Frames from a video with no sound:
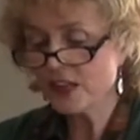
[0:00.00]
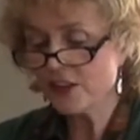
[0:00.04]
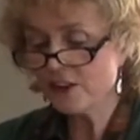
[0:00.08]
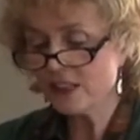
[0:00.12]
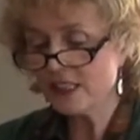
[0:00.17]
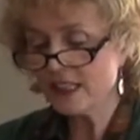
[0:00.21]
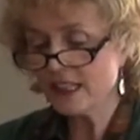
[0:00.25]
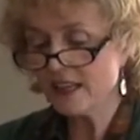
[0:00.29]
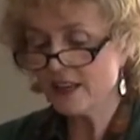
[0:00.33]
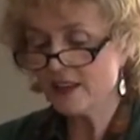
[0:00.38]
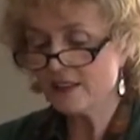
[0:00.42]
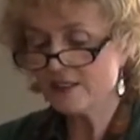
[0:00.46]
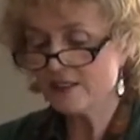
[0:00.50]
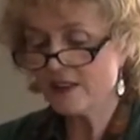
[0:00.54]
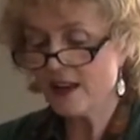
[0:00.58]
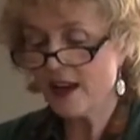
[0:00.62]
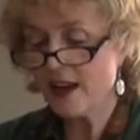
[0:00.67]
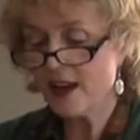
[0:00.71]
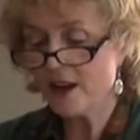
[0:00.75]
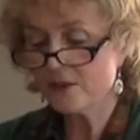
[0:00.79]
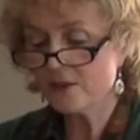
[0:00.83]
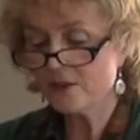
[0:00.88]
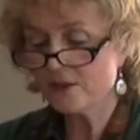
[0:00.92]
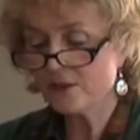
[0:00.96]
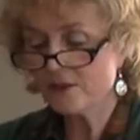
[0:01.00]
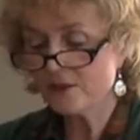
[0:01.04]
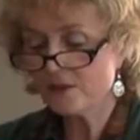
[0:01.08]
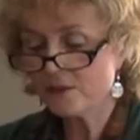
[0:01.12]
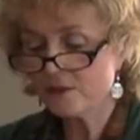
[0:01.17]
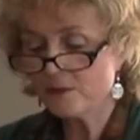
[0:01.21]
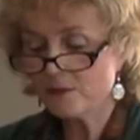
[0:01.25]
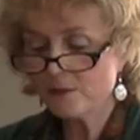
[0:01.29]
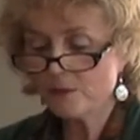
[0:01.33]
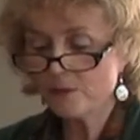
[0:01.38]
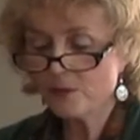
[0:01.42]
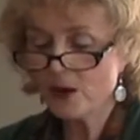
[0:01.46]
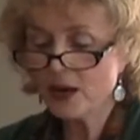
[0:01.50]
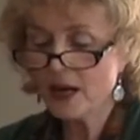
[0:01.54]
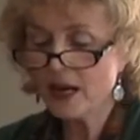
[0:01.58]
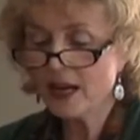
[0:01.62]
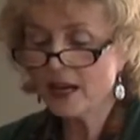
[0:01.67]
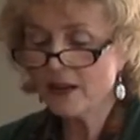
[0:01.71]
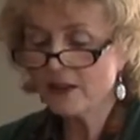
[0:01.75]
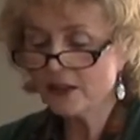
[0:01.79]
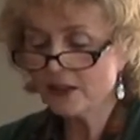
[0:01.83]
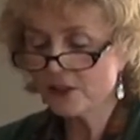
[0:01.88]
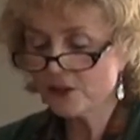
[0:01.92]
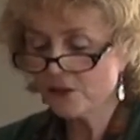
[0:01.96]
Sarah Dale's house,
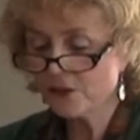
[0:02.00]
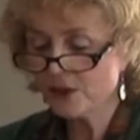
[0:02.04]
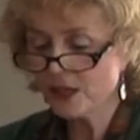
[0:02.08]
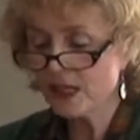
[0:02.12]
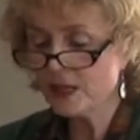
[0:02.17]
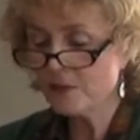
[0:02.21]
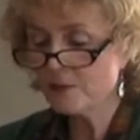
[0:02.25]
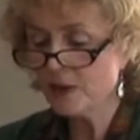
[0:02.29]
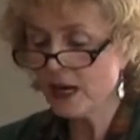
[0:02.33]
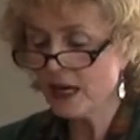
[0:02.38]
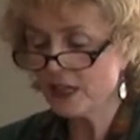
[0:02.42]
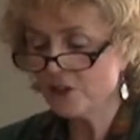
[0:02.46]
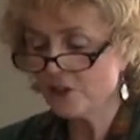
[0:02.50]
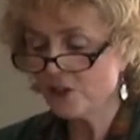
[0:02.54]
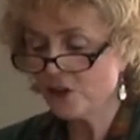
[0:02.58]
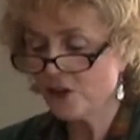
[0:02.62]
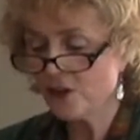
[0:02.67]
brown and green by